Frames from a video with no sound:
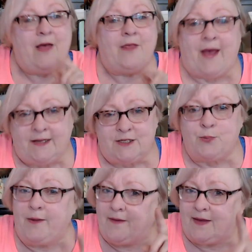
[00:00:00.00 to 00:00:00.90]
That's
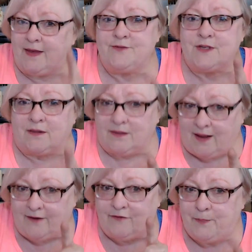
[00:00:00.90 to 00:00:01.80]
one that gives a
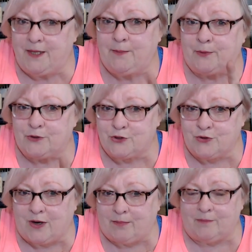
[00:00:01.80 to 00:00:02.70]
lot of people
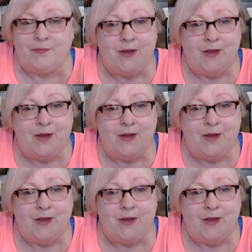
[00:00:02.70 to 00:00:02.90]
trouble.